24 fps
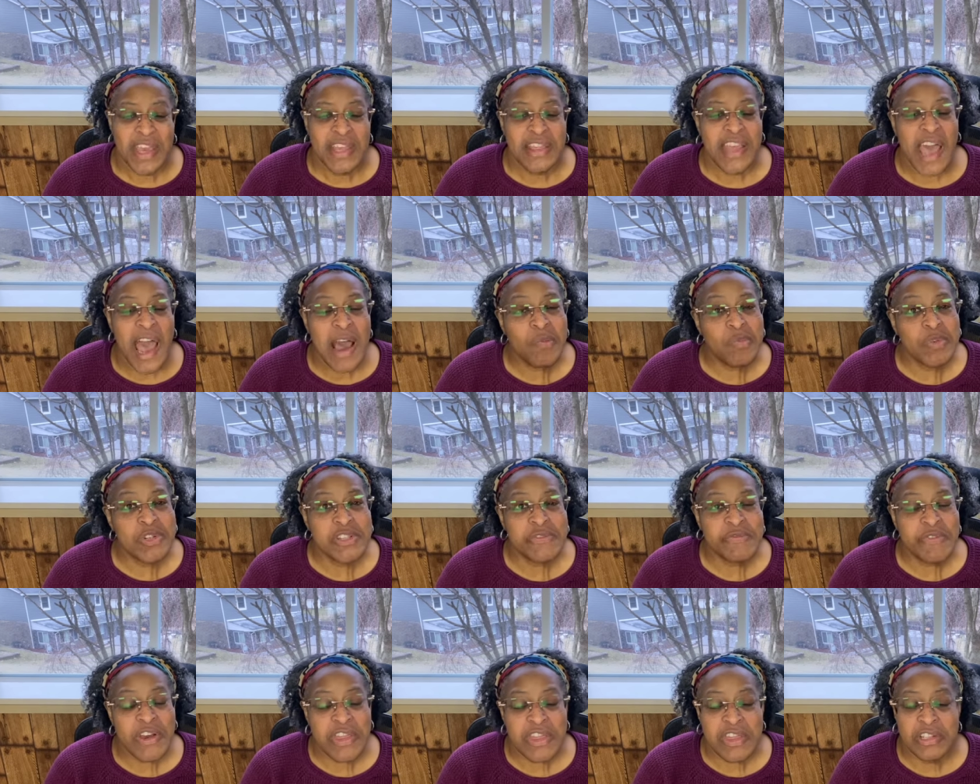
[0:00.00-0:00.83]
That was
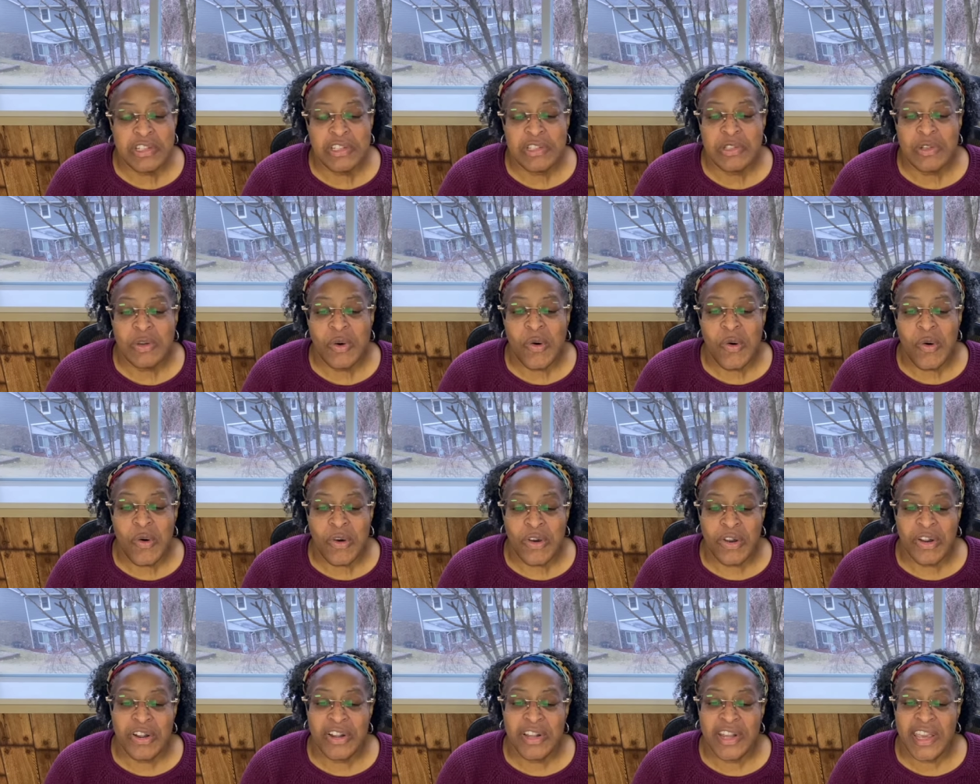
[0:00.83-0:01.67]
for the
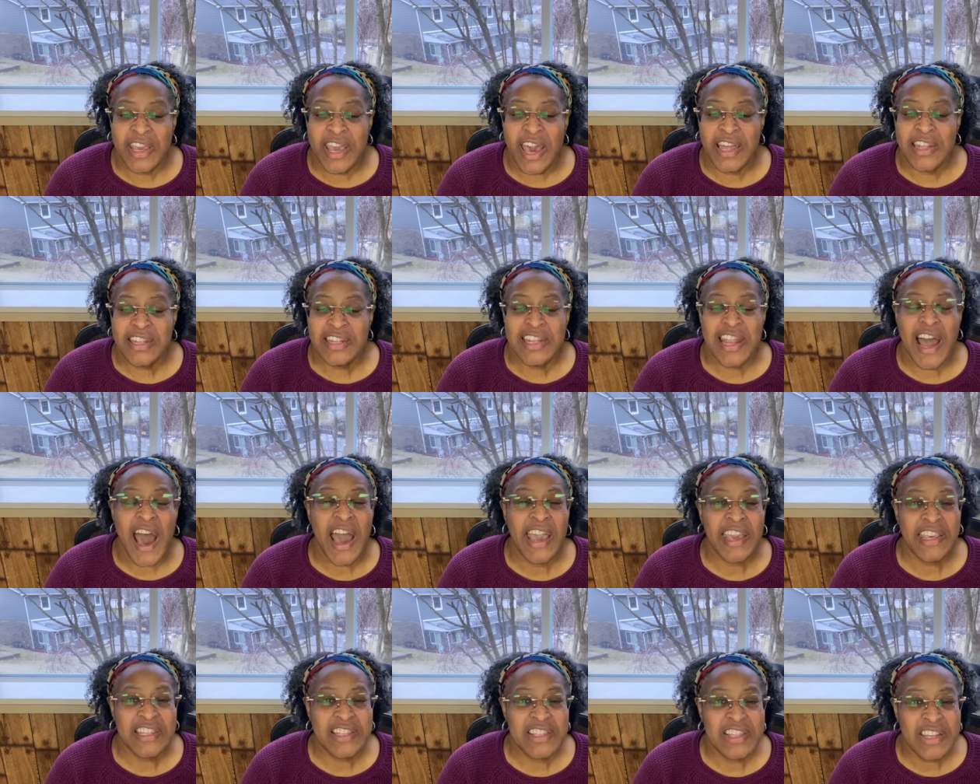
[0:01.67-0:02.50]
Lord a
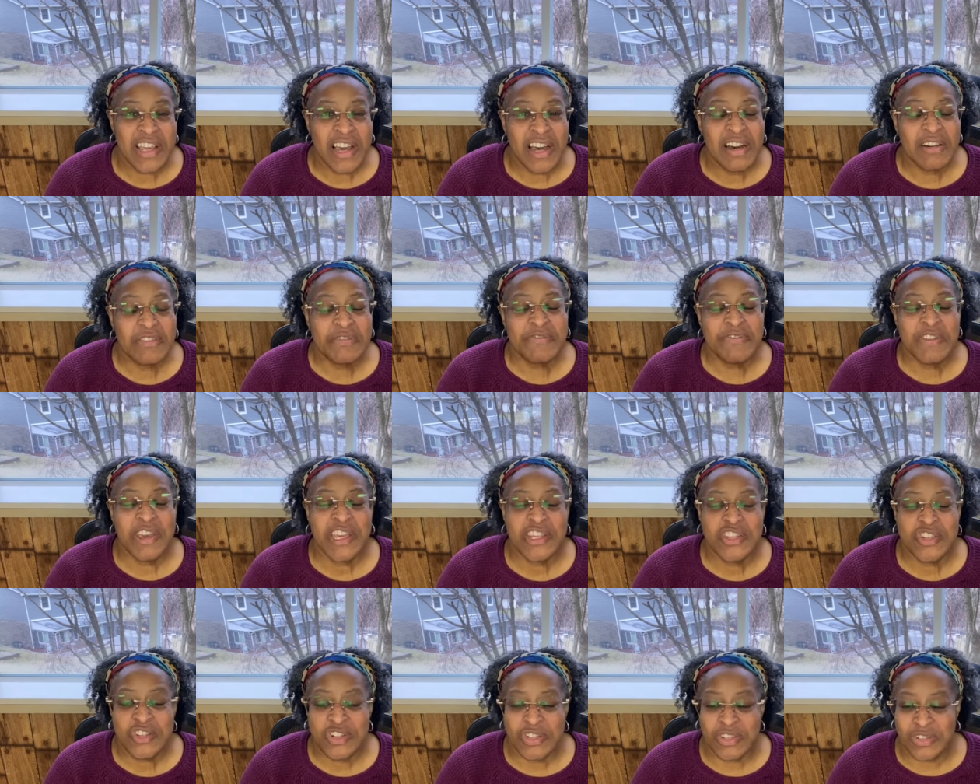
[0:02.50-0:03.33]
night of
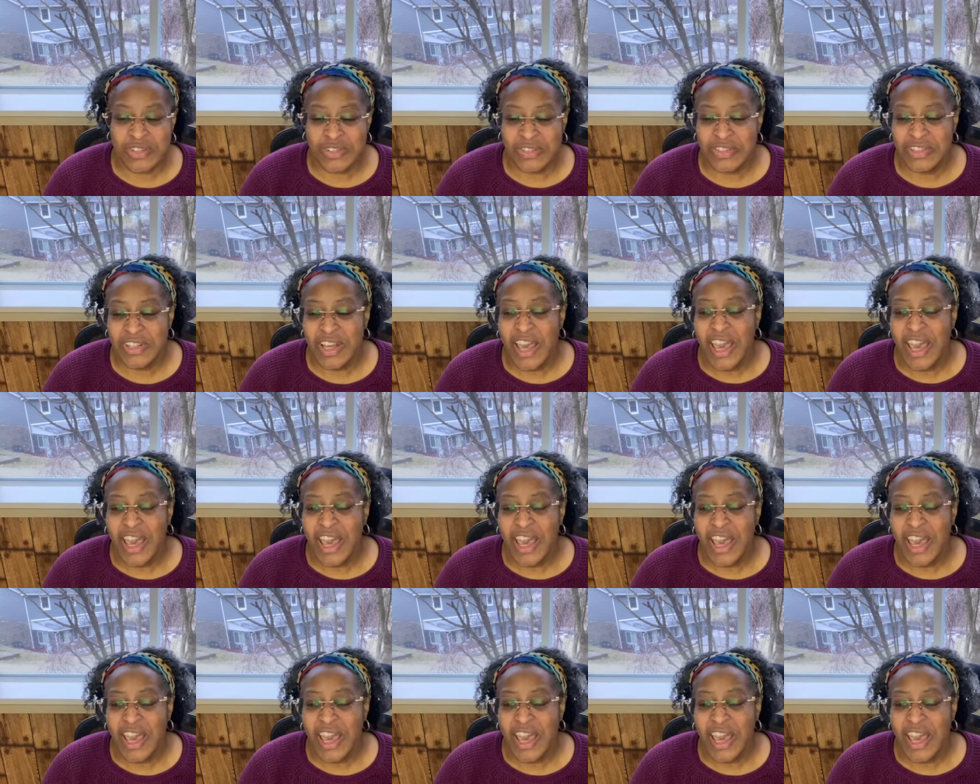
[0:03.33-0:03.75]
vigil